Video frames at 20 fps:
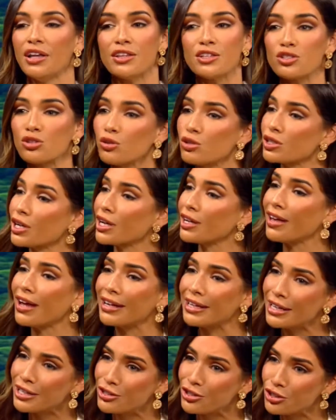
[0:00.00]
this girl got a
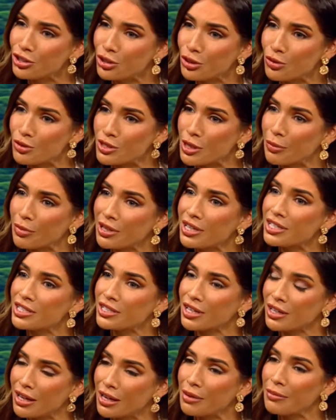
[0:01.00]
lot of issues. Ah. Thumbelina's
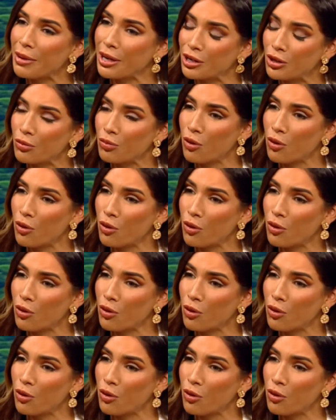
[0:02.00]
got a ah. lot of medical